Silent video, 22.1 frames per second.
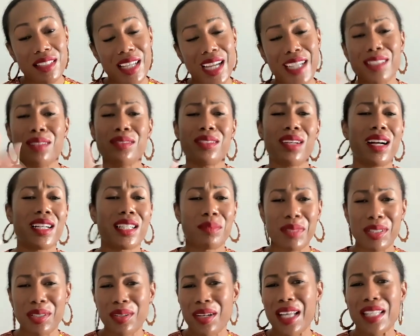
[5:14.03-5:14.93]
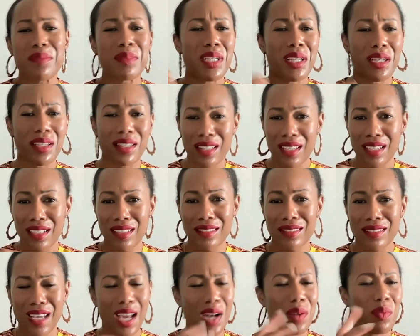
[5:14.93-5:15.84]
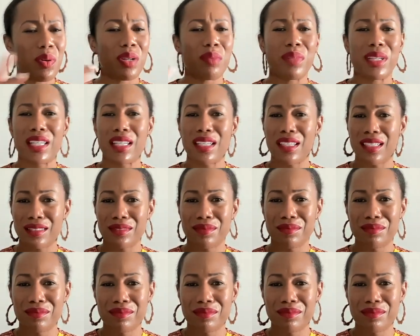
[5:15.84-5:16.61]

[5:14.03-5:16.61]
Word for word: Like, don't talk to me. Don't ask me anything. I don't want to be here.